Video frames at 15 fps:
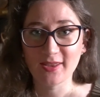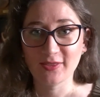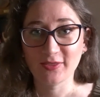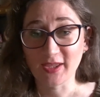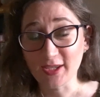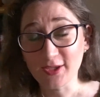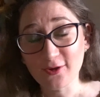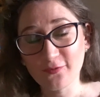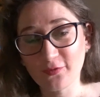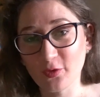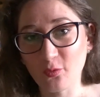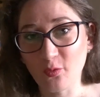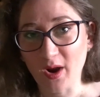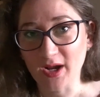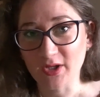Thank you for
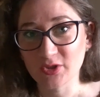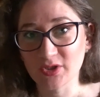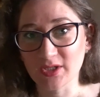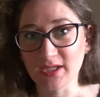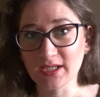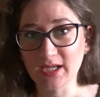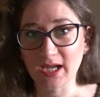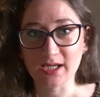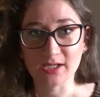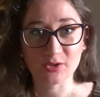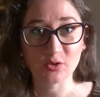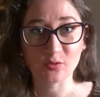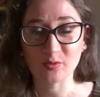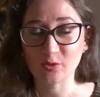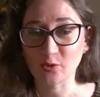watching.
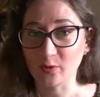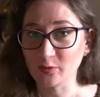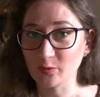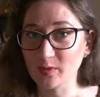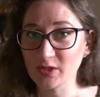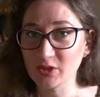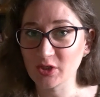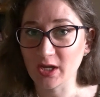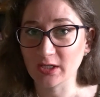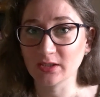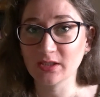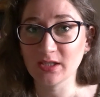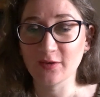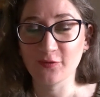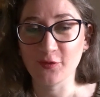Subscribe to my
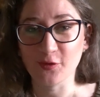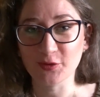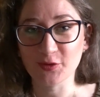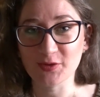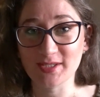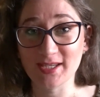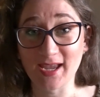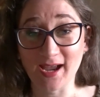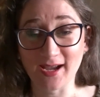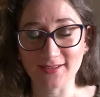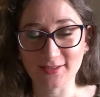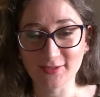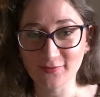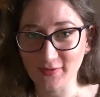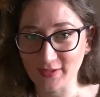channel if you want to see
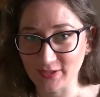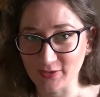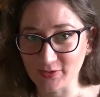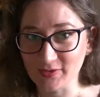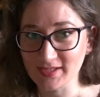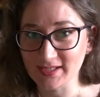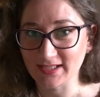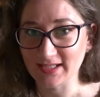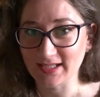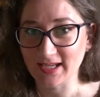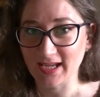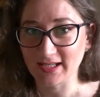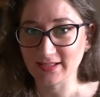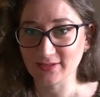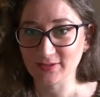other videos
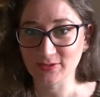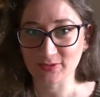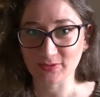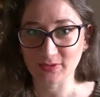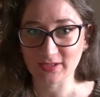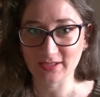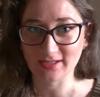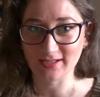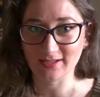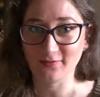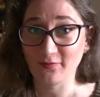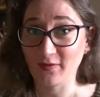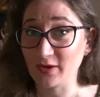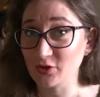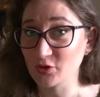dedicated to
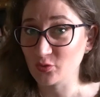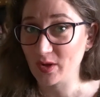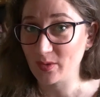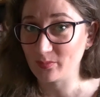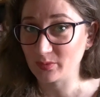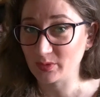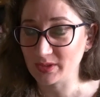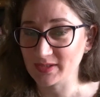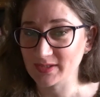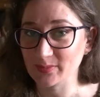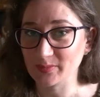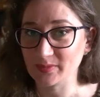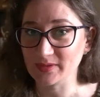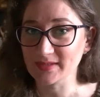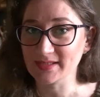Feng Shui
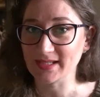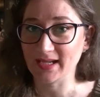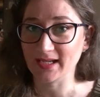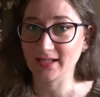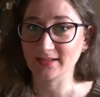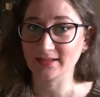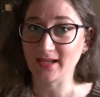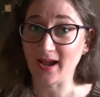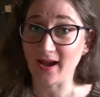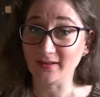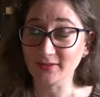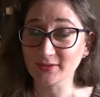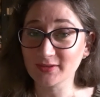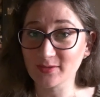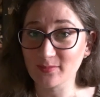principles and
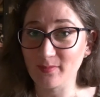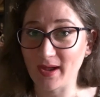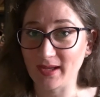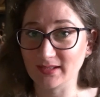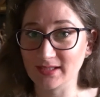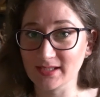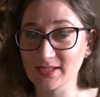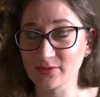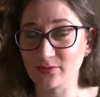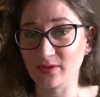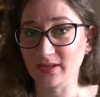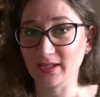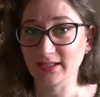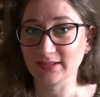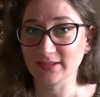other thematics
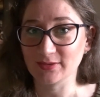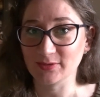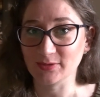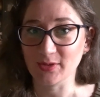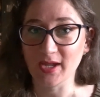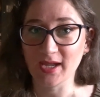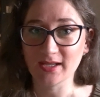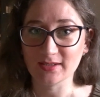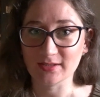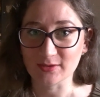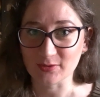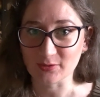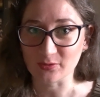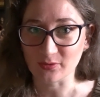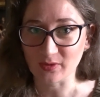related to
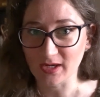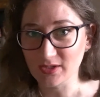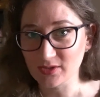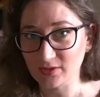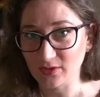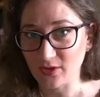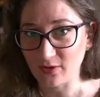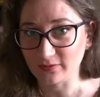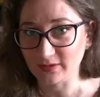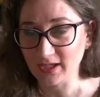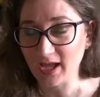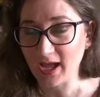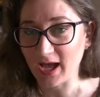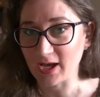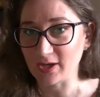decoration of the
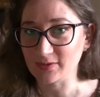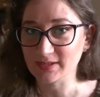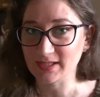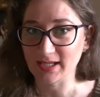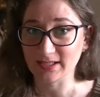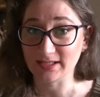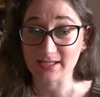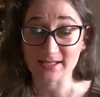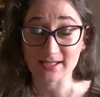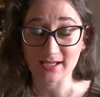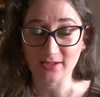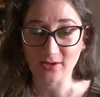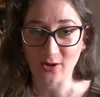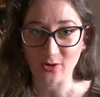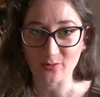house and
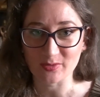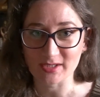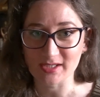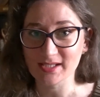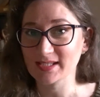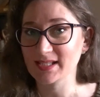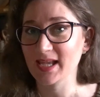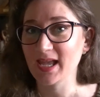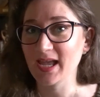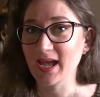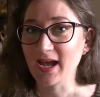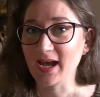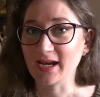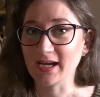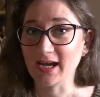design objects.
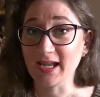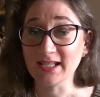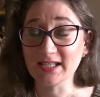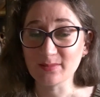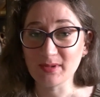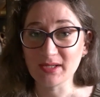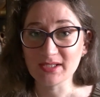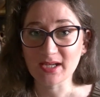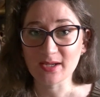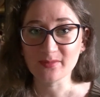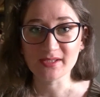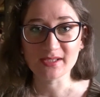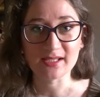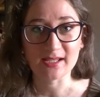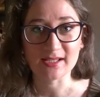In the meantime,
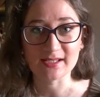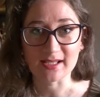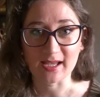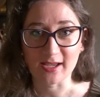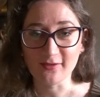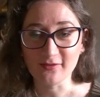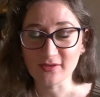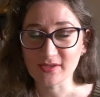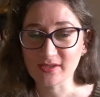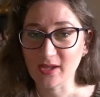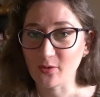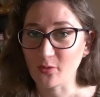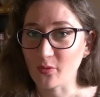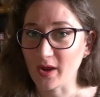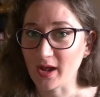stay safe,
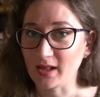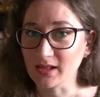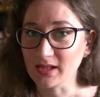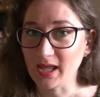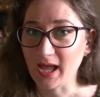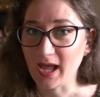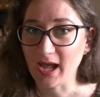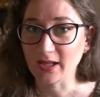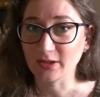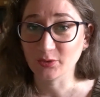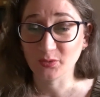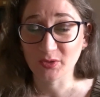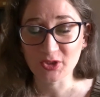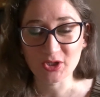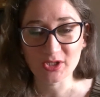stay well, and
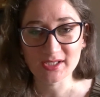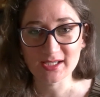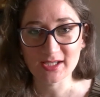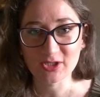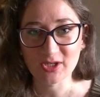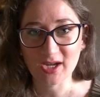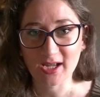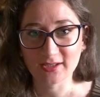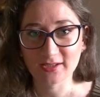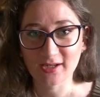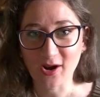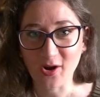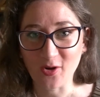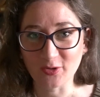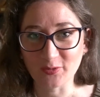we shall see each
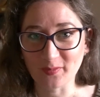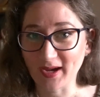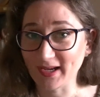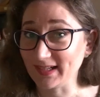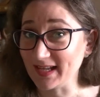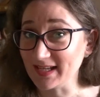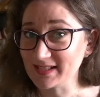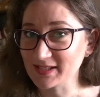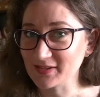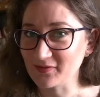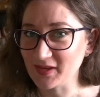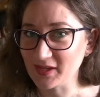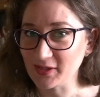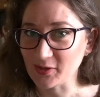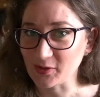other on my next
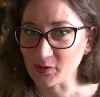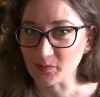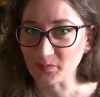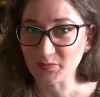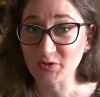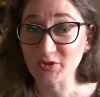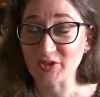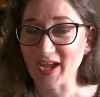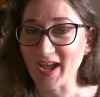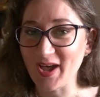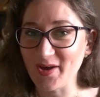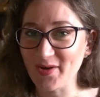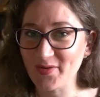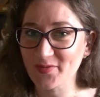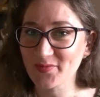video.
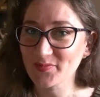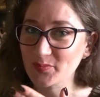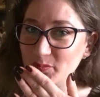Ciao!